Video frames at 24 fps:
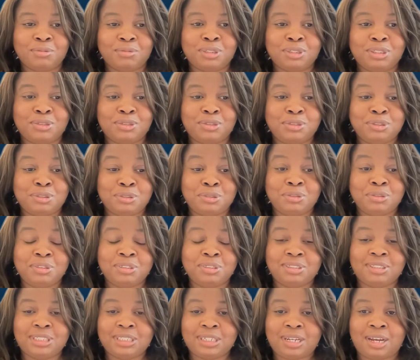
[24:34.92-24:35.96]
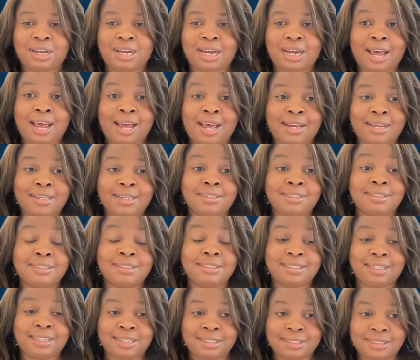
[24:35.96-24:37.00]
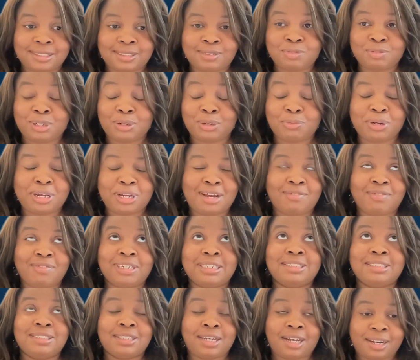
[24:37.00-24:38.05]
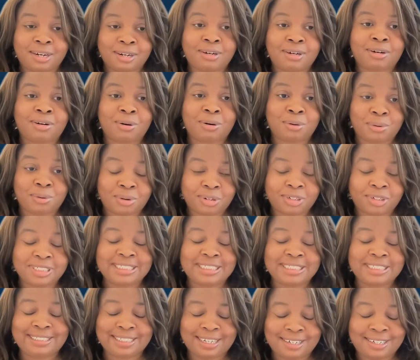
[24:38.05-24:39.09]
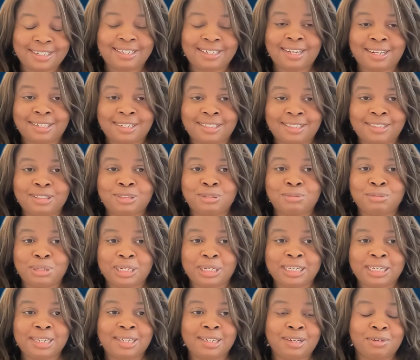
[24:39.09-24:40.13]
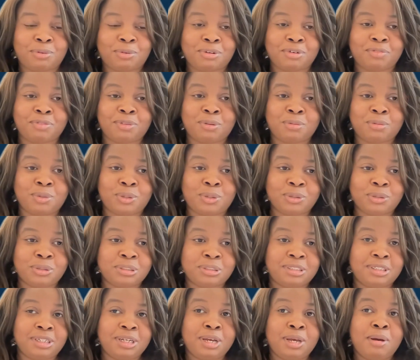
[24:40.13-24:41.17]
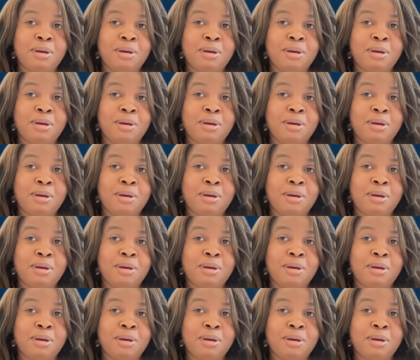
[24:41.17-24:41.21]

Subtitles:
we do use Hack extensively, and we have entire orgs dedicated to making it one of the most